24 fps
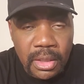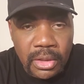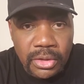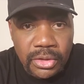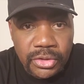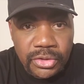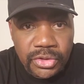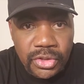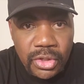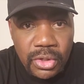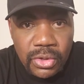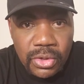
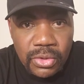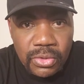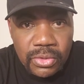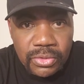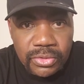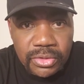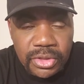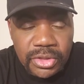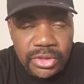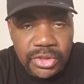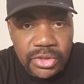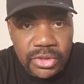So
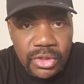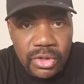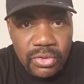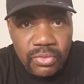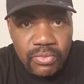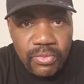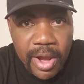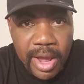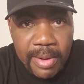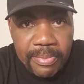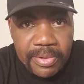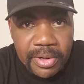this is going to
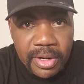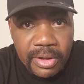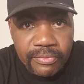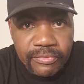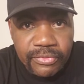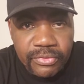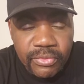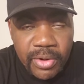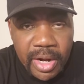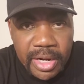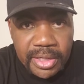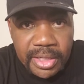wrap it up
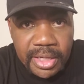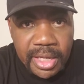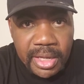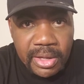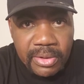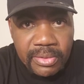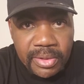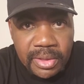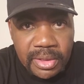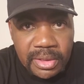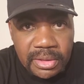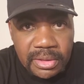for right
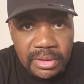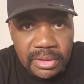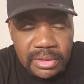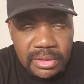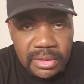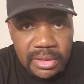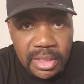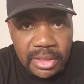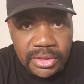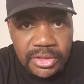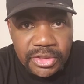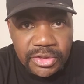now, and
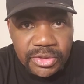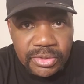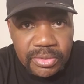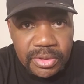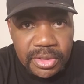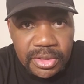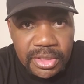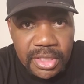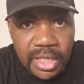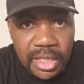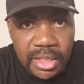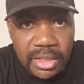I just want
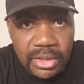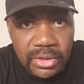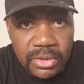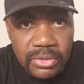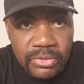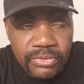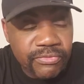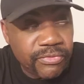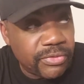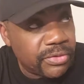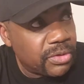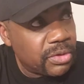to thank
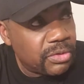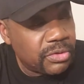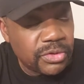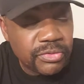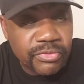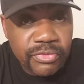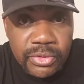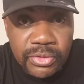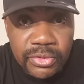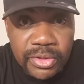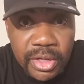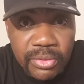you for those
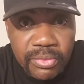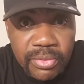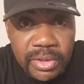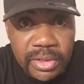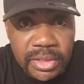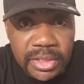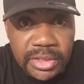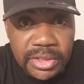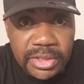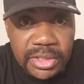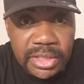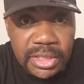of you that were
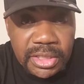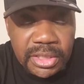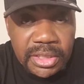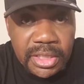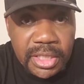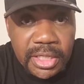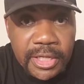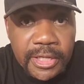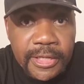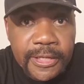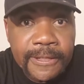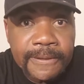listening.
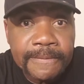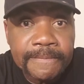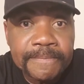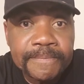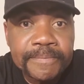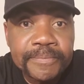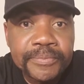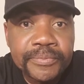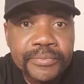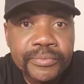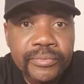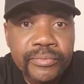
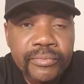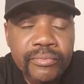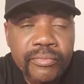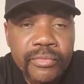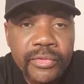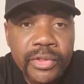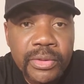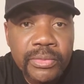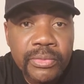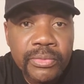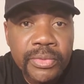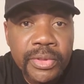
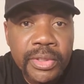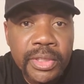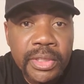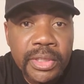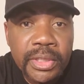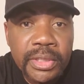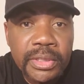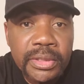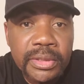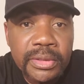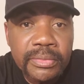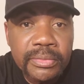We're going
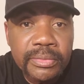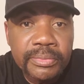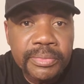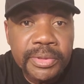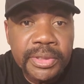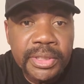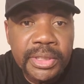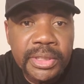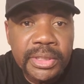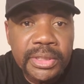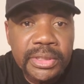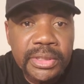to
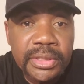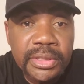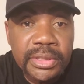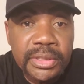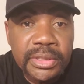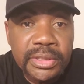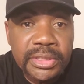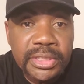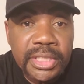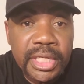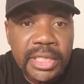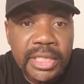be
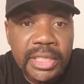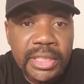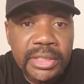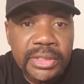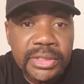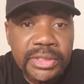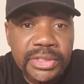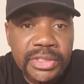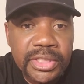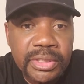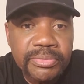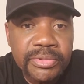taking
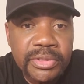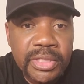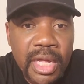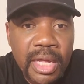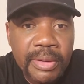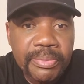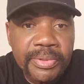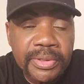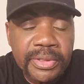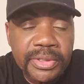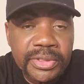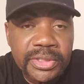some
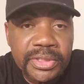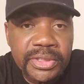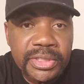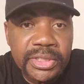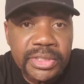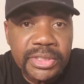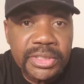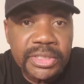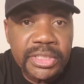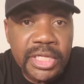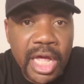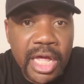topics and
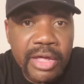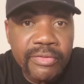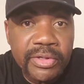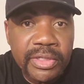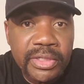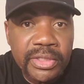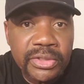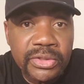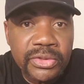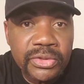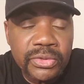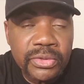just diving
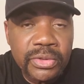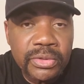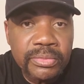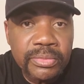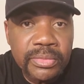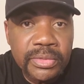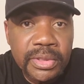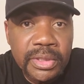into them.